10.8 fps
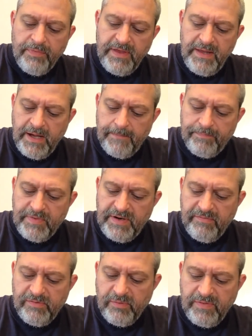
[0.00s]
The um, the
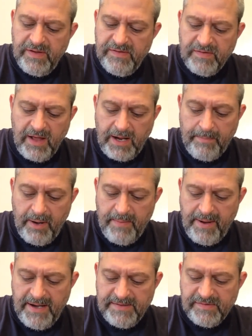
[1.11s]
difference between these and like a
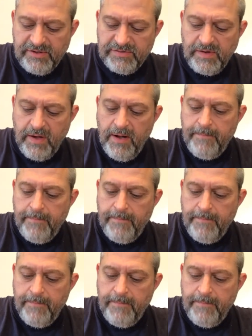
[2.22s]
pot pie is there's,